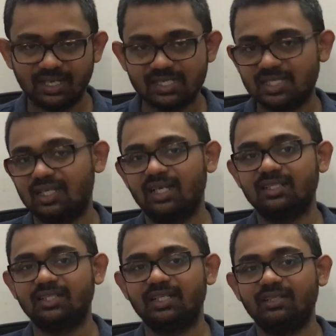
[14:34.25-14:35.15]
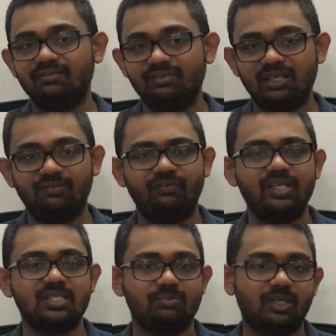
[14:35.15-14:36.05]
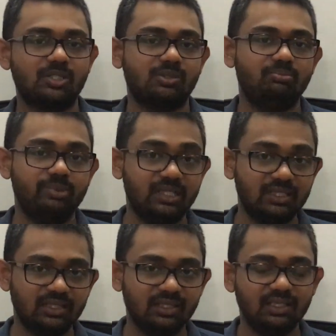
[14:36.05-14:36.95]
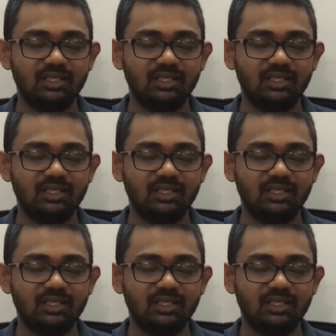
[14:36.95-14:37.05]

As a country, we have faced much bigger,